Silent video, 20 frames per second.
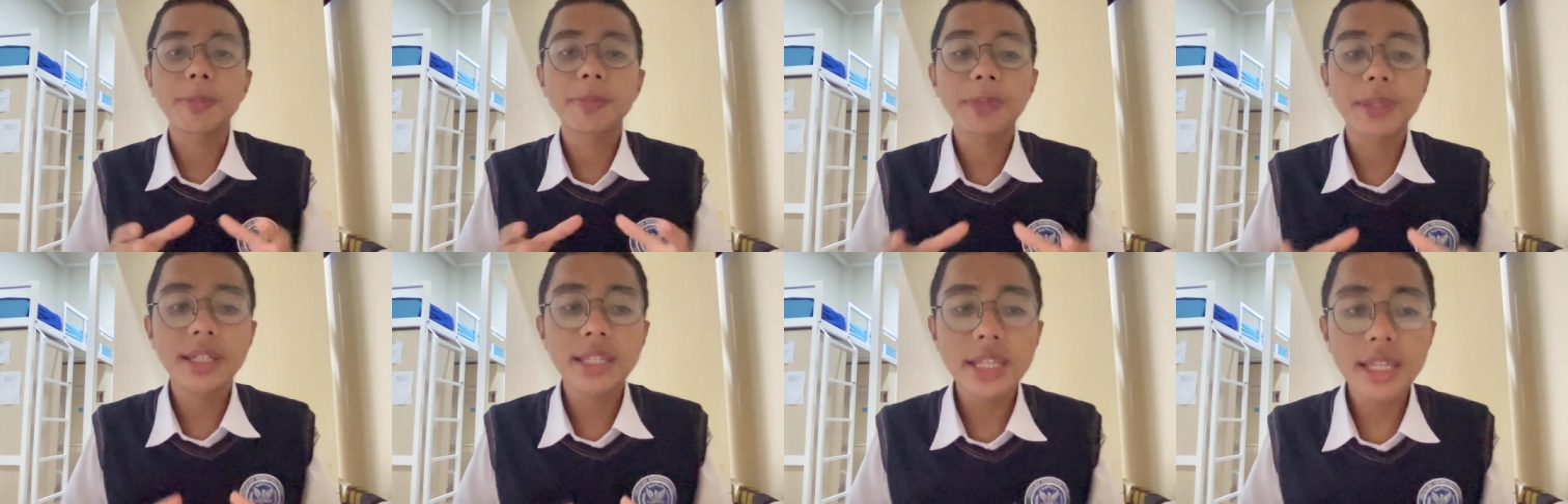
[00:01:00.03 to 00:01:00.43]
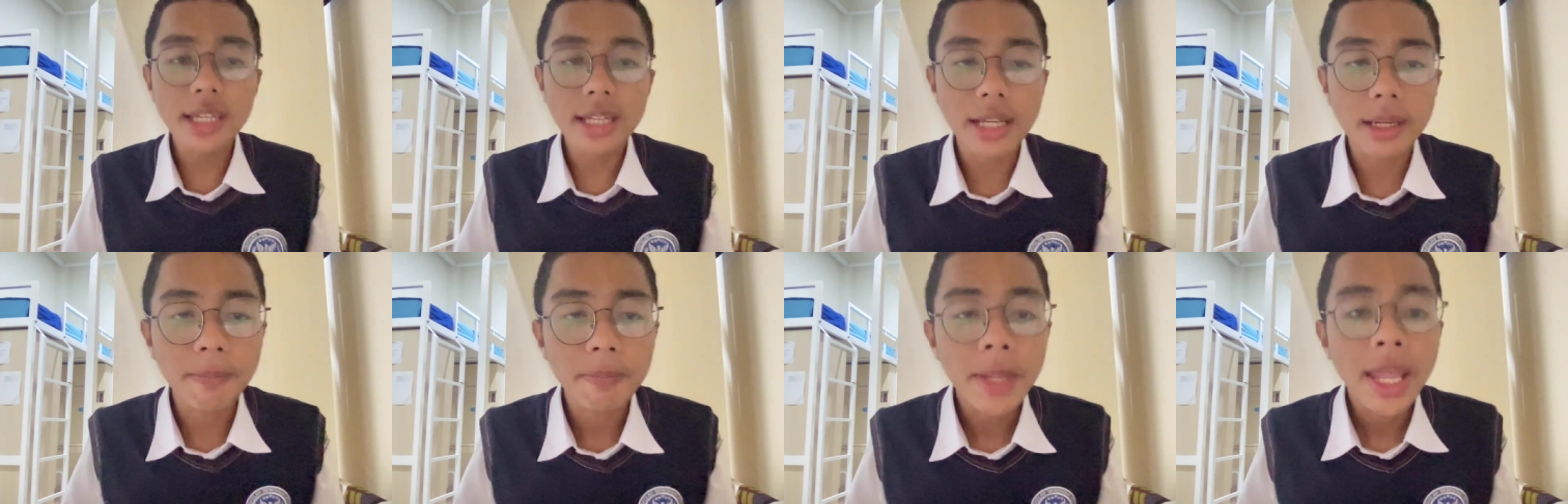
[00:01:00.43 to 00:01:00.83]

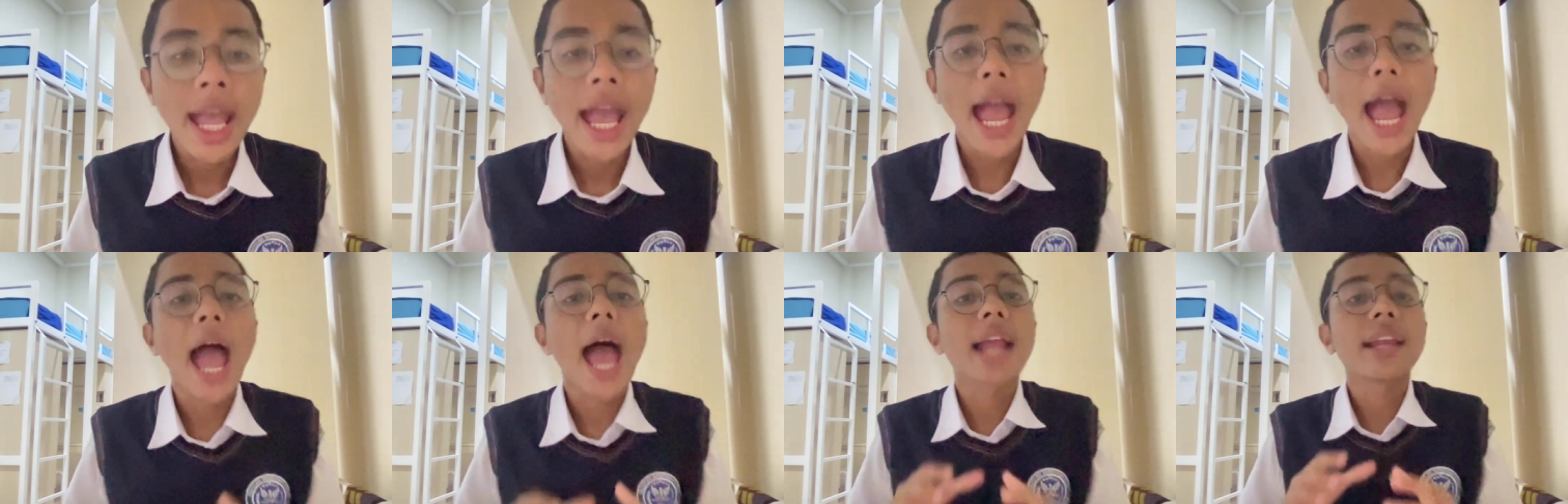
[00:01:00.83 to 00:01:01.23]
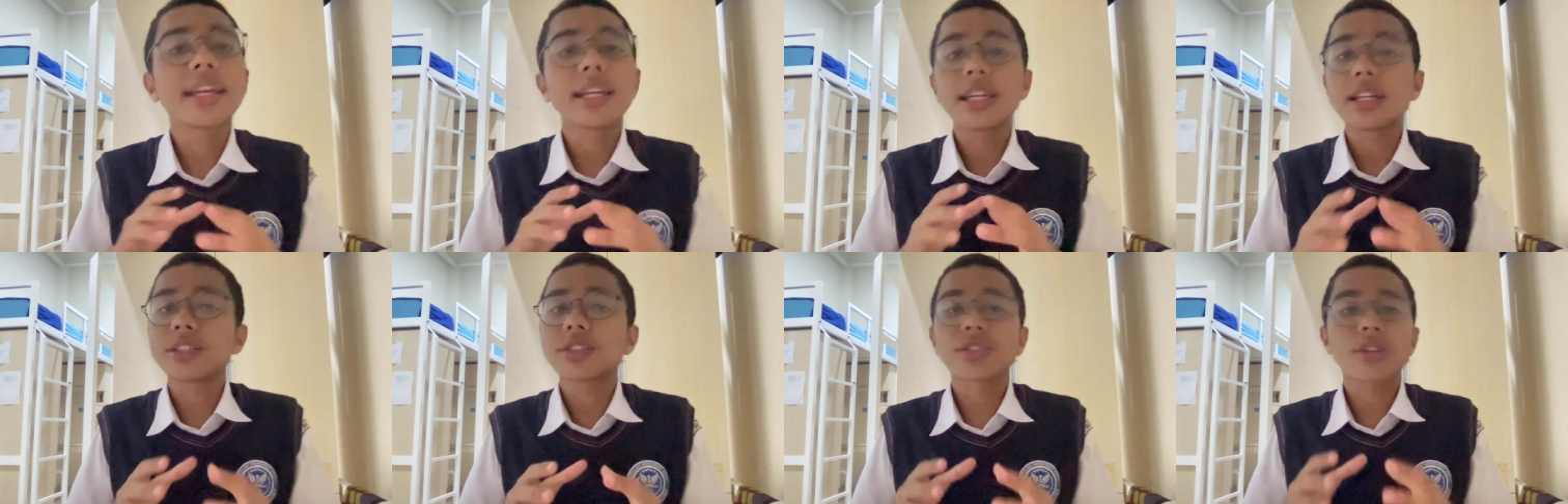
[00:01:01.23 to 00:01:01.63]
beginning, and
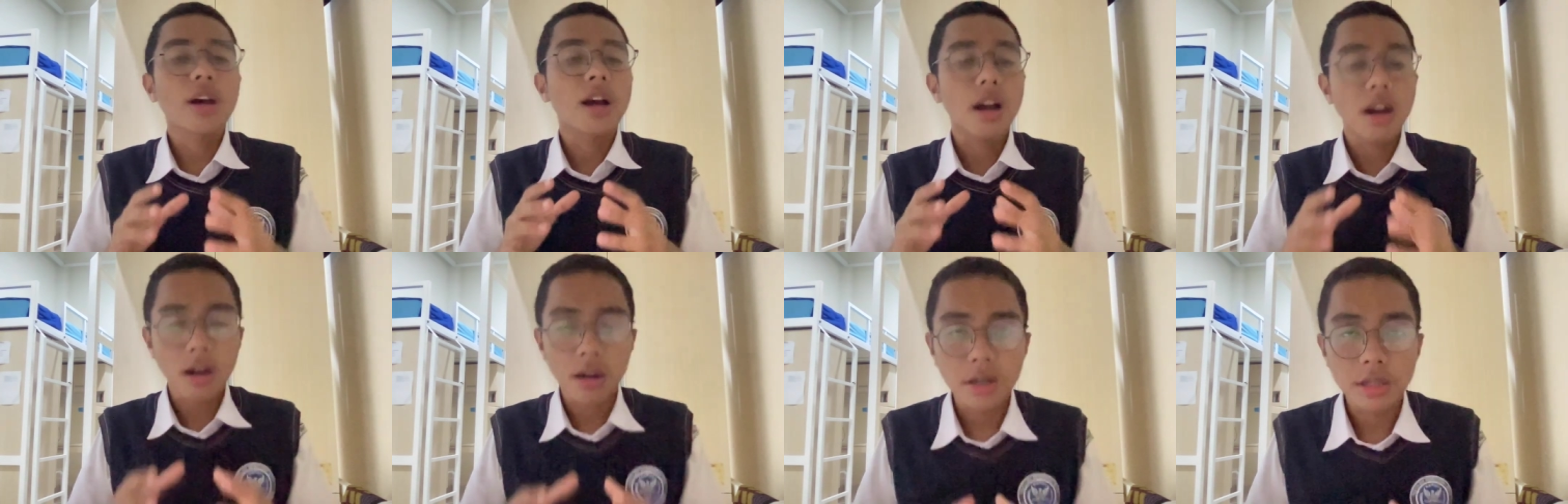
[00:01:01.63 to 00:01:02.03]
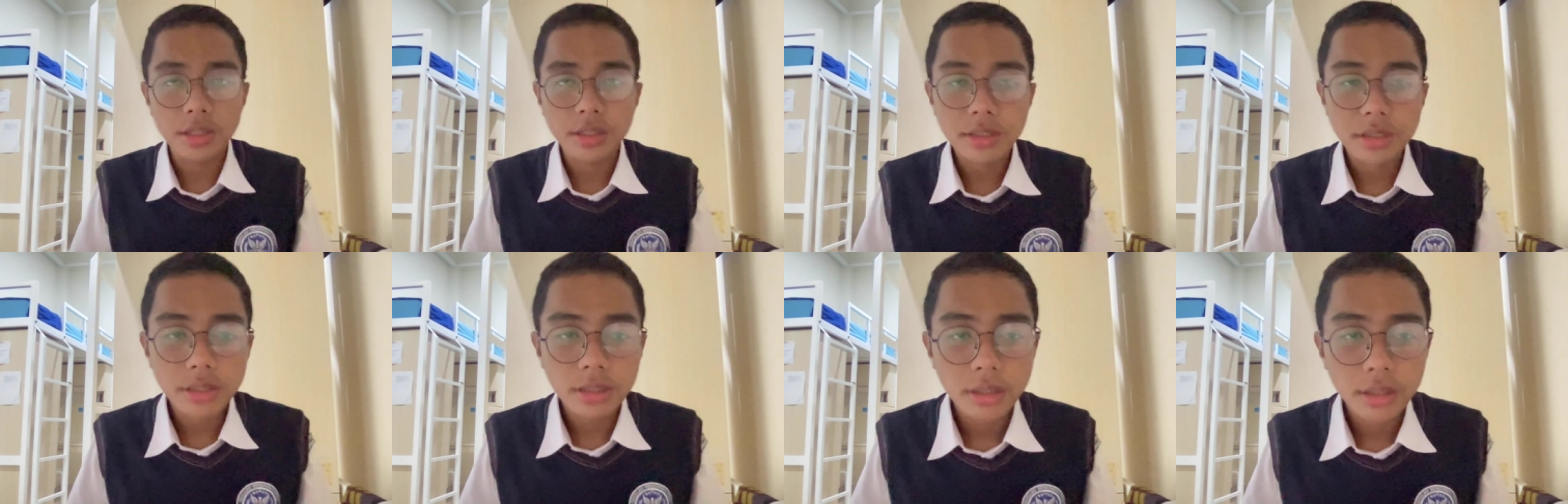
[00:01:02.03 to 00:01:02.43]
it's
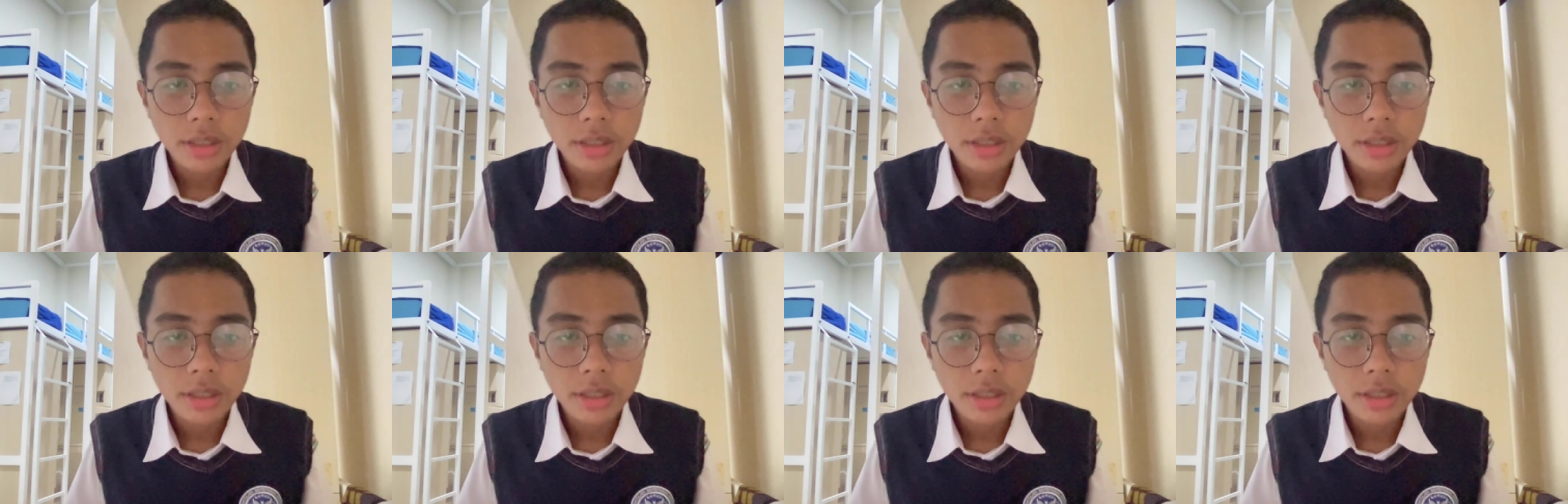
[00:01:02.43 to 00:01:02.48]
hard.